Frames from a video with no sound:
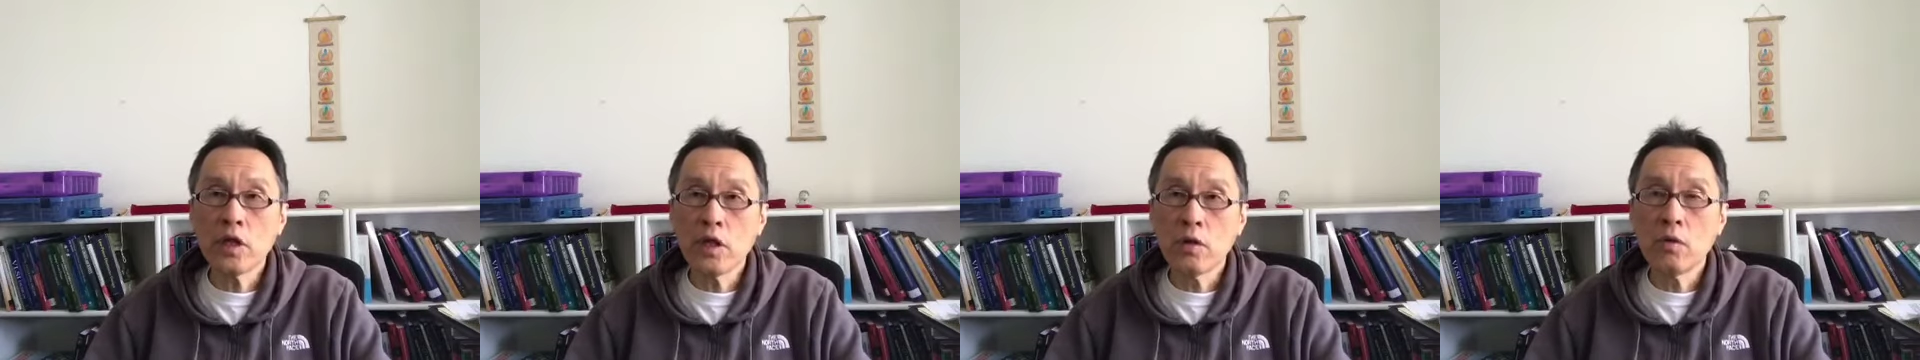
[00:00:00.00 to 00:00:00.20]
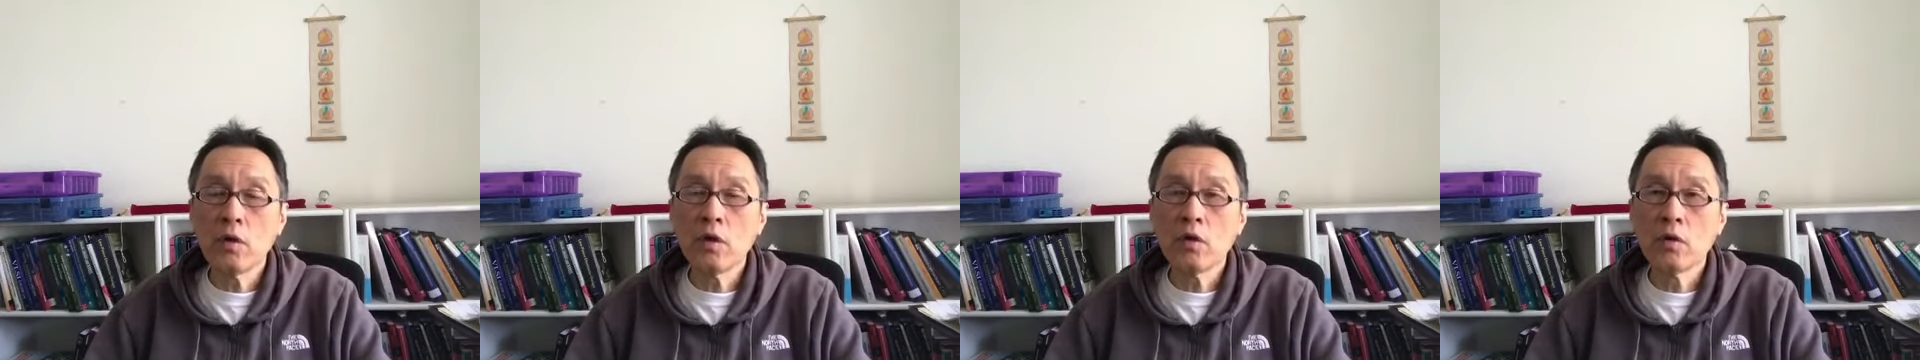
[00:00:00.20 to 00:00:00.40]

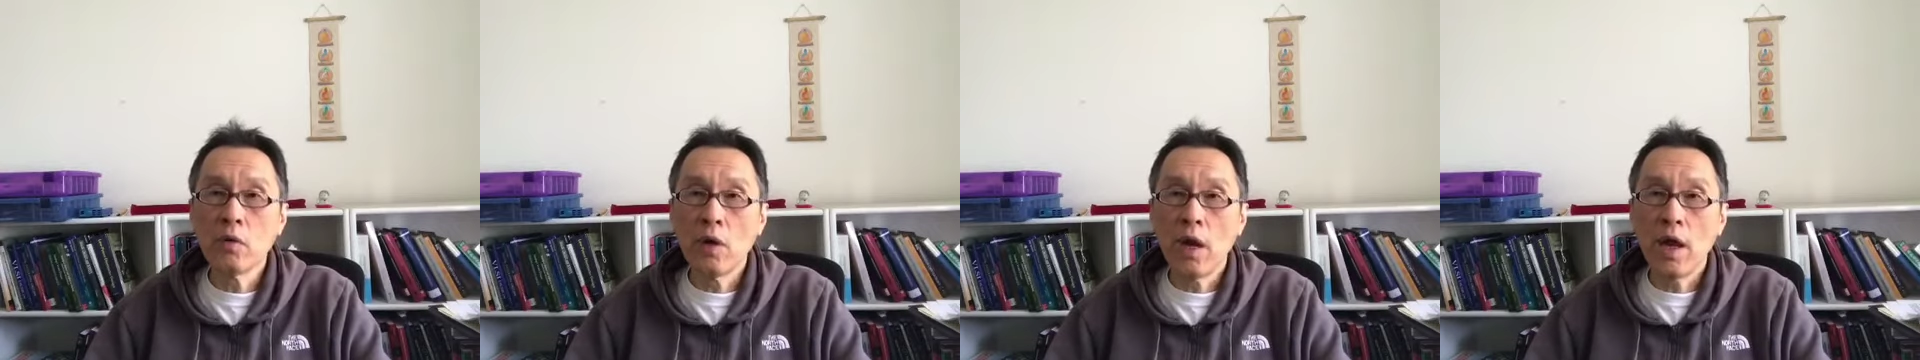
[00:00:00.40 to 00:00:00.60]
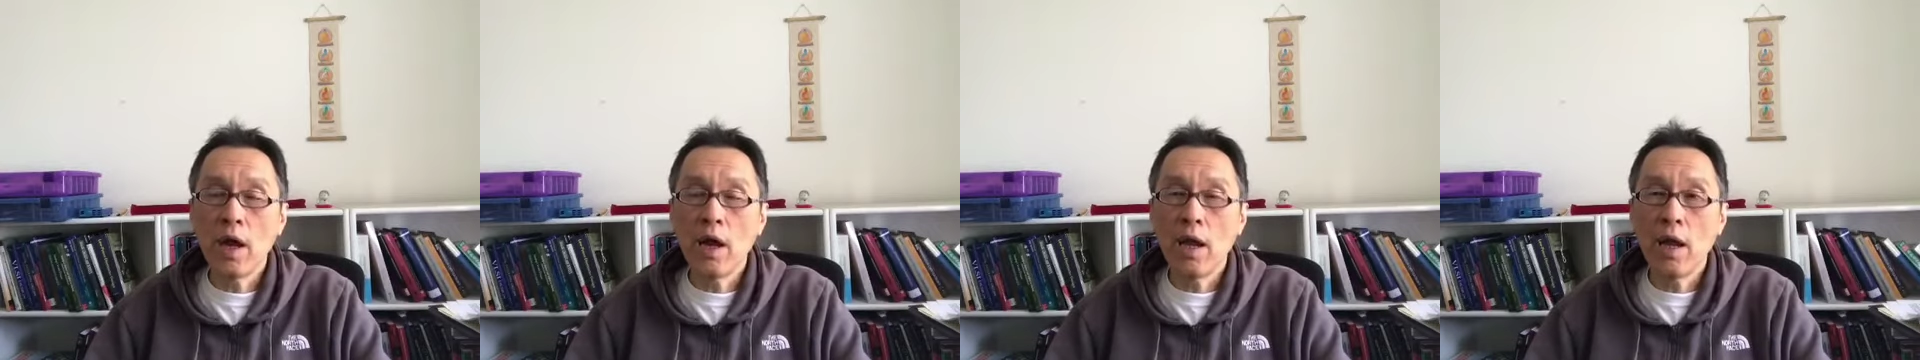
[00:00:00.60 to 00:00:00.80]
equal
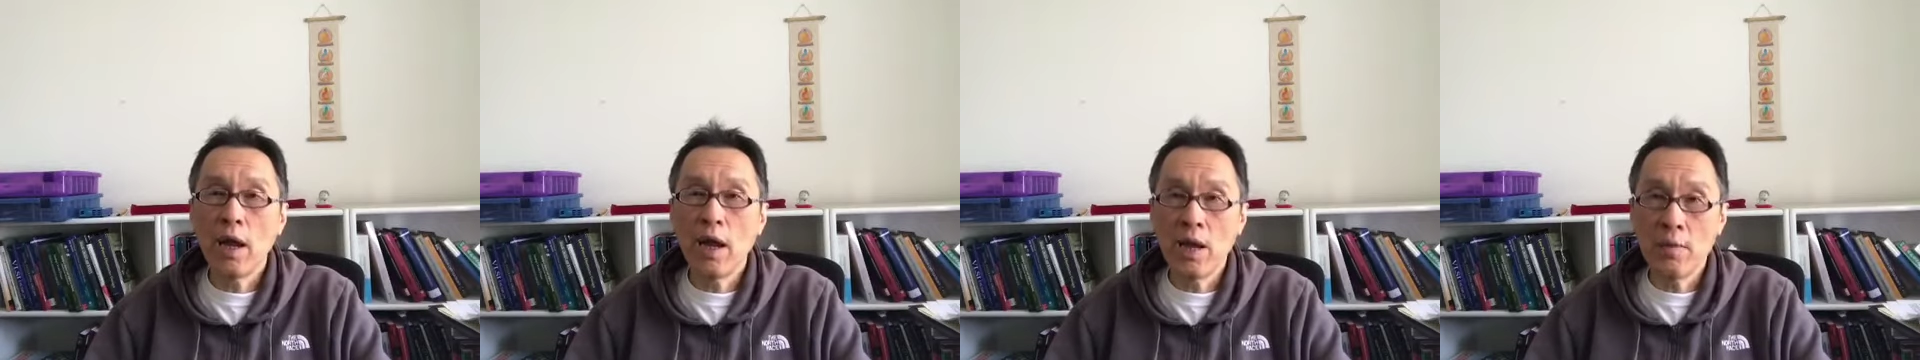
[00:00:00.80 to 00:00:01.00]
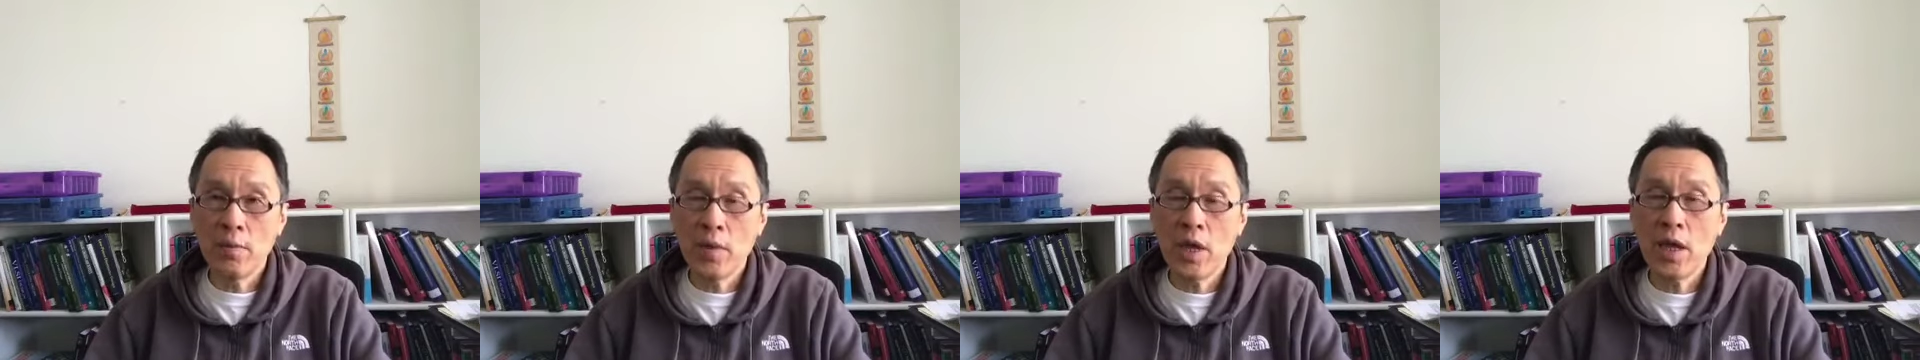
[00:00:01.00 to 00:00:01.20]
to
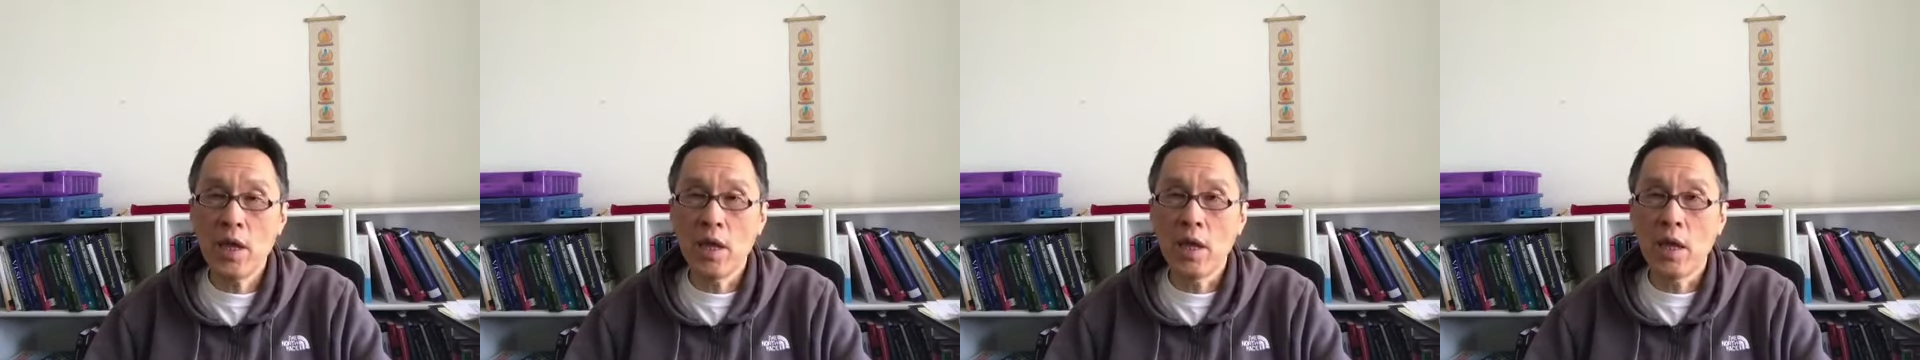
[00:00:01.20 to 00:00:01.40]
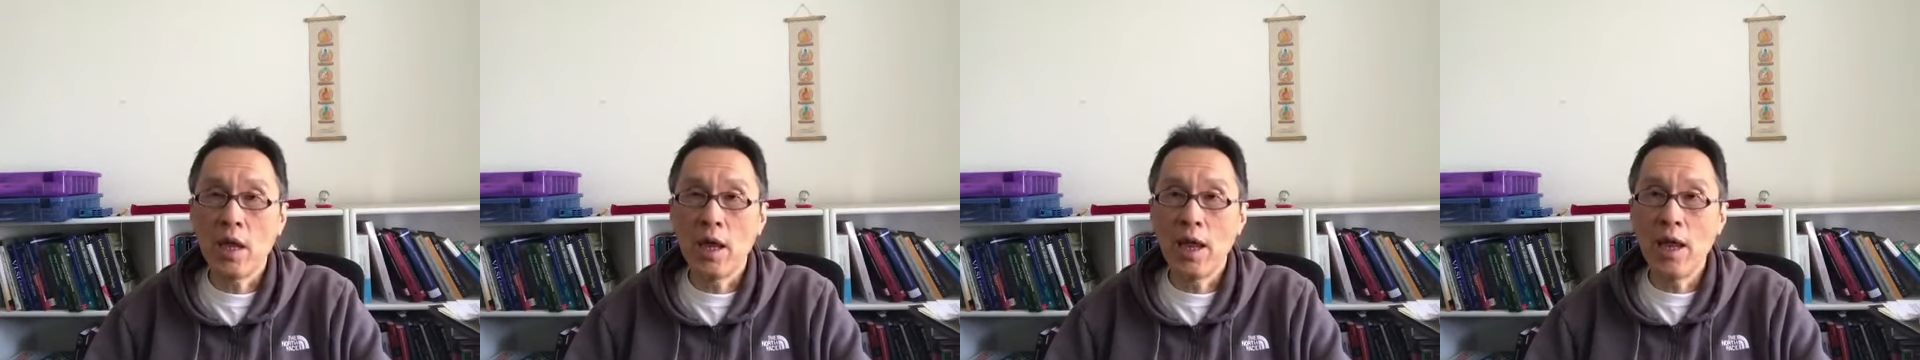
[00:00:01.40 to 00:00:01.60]
MA.